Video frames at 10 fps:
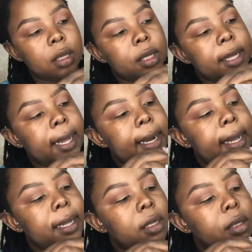
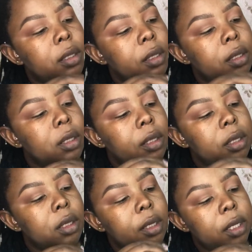color
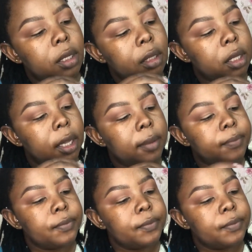here